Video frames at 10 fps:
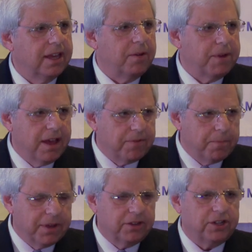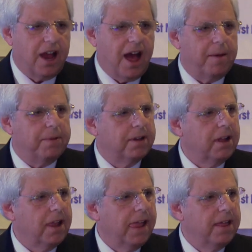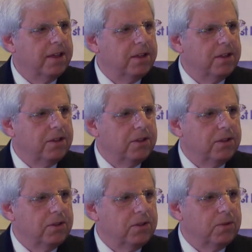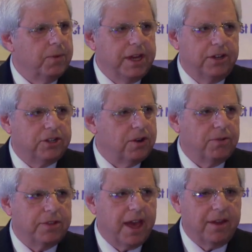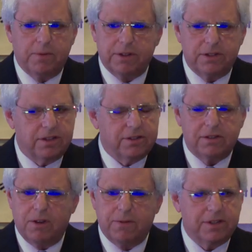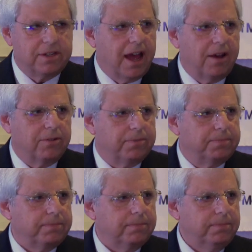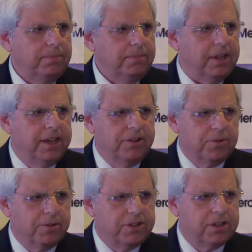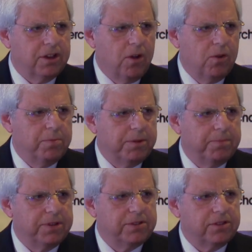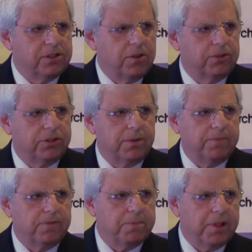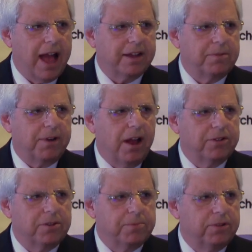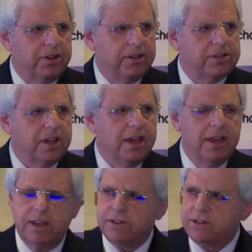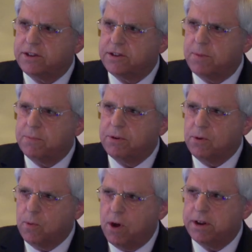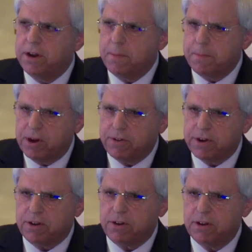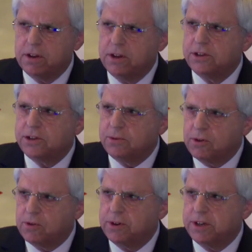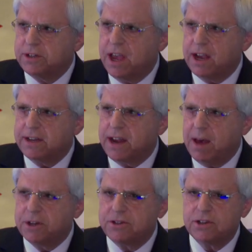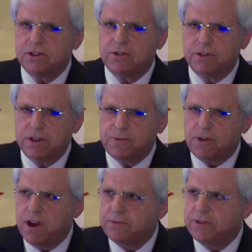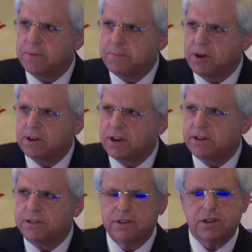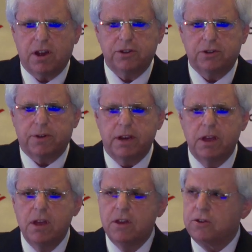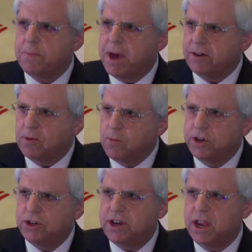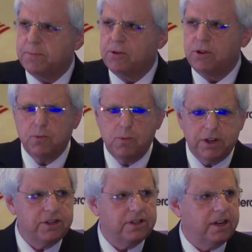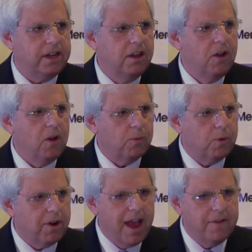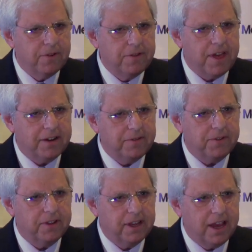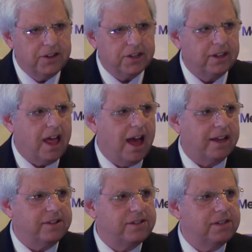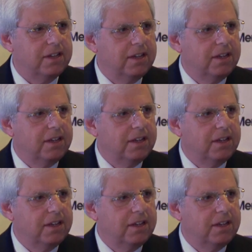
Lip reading: and we have a big job. We each know the headwinds that slow us down. Increasing home and business ownership for Black and brown communities is the #1 barrier to increased economic security for every American in this country, no matter which neighborhood, which city, or wherever that affiliation lies.